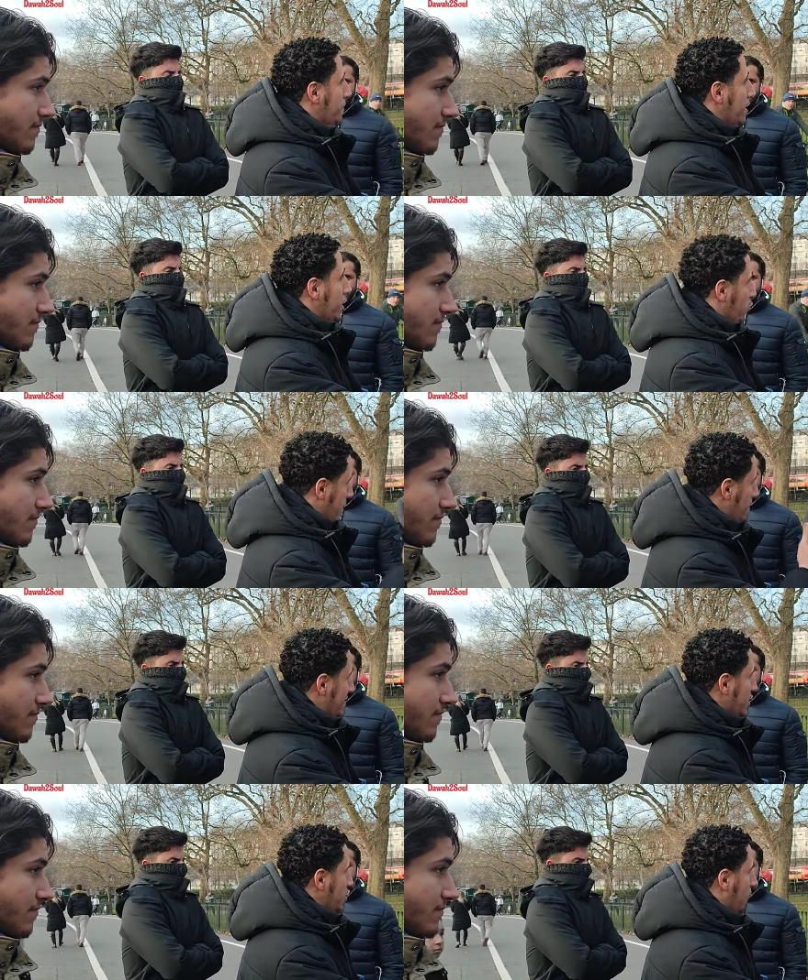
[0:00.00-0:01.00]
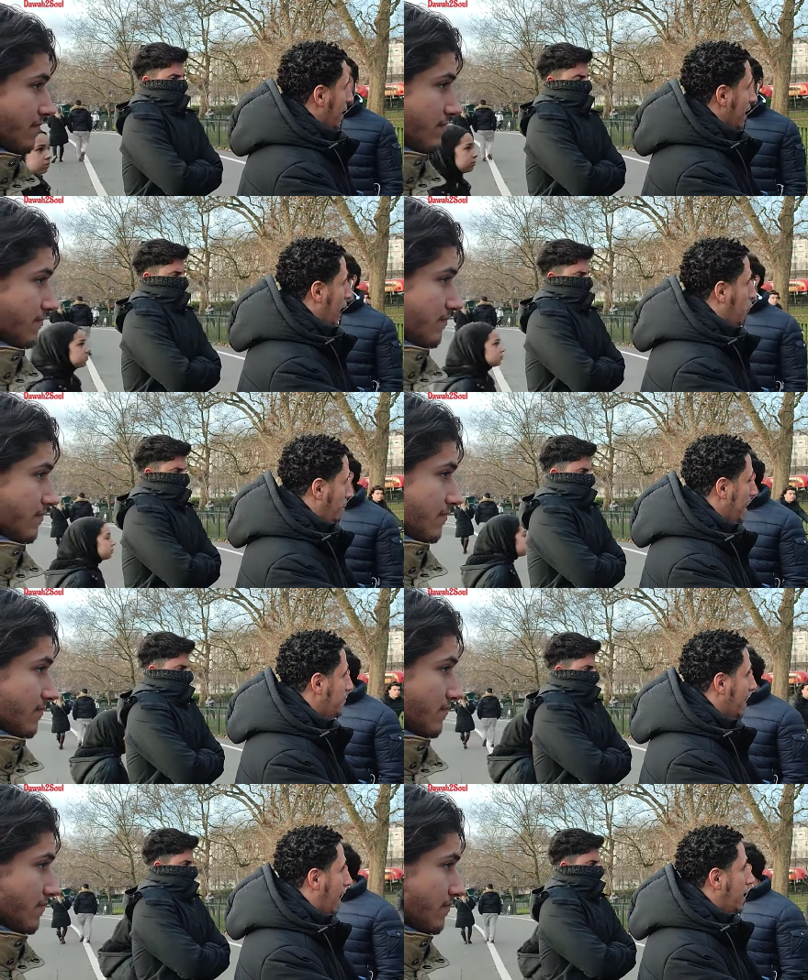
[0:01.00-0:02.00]
Speaker 1: Yeah. He was a messenger of Allah. We
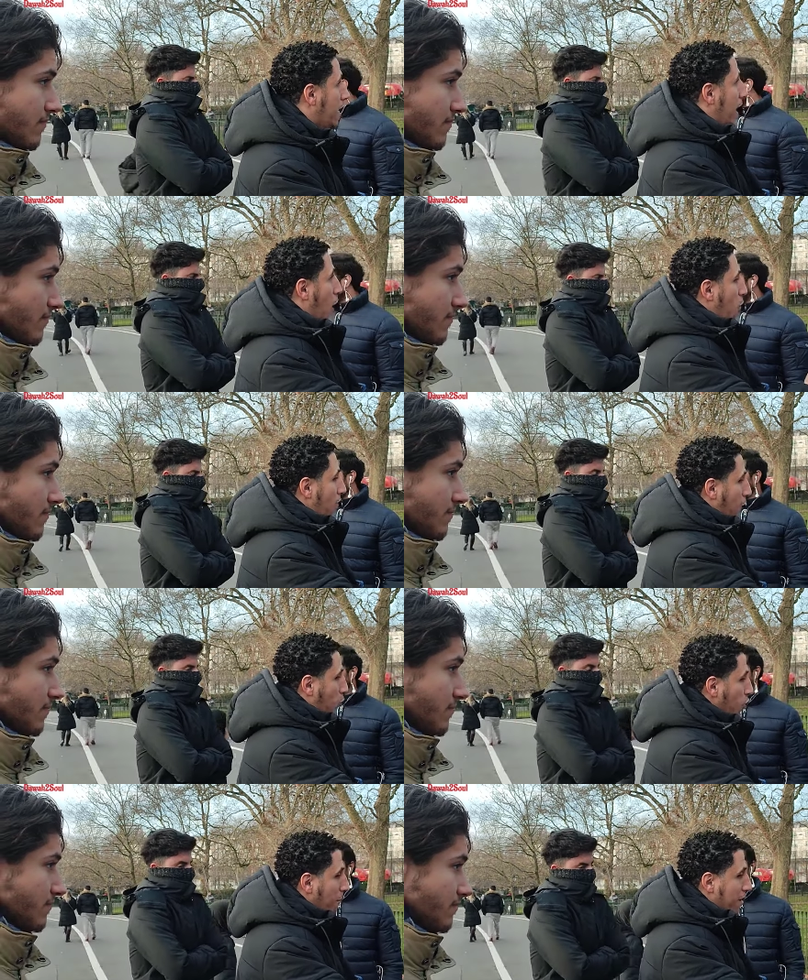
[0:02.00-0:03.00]
believe that. However, we don't